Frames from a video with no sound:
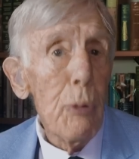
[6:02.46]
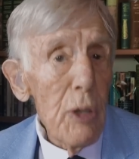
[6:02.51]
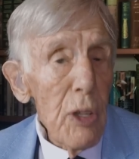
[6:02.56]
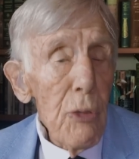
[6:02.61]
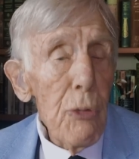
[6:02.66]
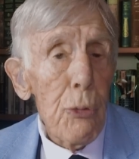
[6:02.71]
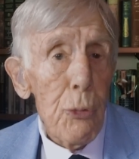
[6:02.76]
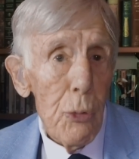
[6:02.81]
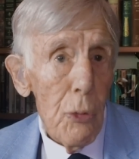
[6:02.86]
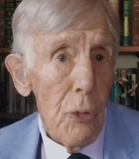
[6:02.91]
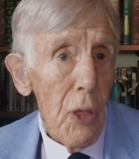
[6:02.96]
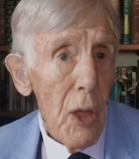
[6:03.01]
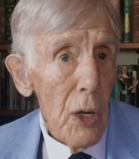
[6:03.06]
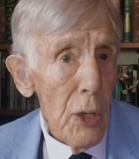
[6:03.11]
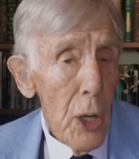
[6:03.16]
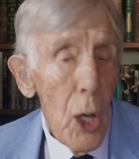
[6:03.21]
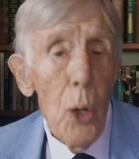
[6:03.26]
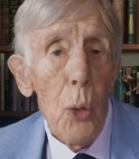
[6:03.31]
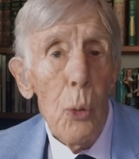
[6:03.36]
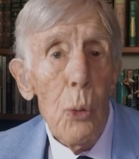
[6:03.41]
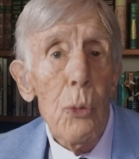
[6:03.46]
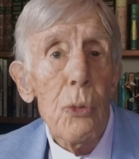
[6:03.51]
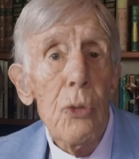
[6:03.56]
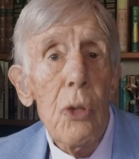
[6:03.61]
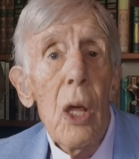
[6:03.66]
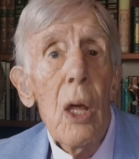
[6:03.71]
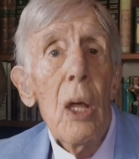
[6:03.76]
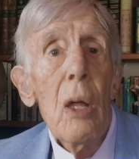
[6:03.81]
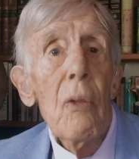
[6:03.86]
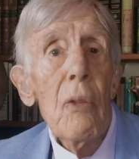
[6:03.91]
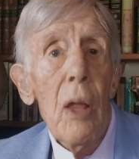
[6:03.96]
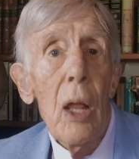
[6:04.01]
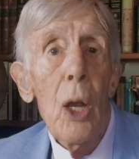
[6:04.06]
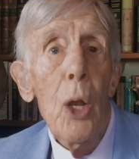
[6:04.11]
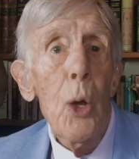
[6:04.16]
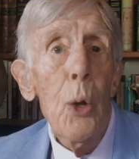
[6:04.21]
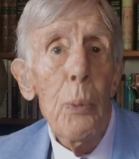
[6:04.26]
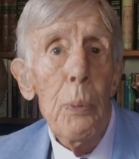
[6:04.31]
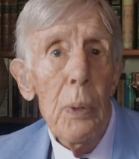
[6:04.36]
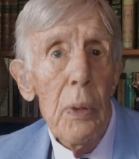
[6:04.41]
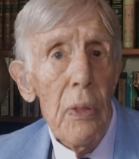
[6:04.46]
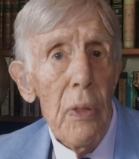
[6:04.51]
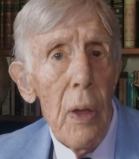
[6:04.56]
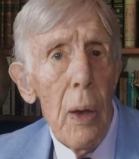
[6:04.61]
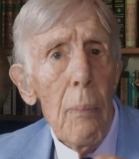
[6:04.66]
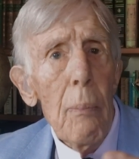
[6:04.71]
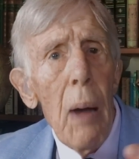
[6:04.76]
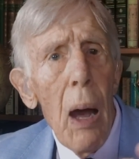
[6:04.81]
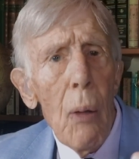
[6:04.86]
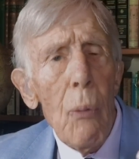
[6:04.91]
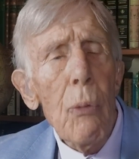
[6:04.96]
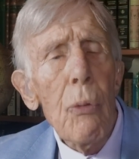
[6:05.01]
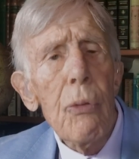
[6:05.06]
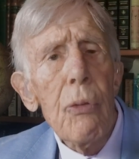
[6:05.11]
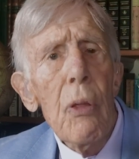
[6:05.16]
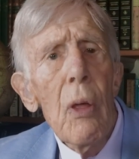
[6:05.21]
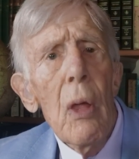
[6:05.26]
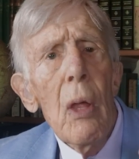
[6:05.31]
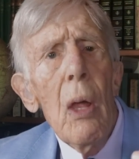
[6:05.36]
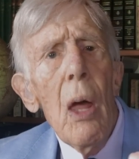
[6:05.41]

breathe through their nose, they'll open their mouth,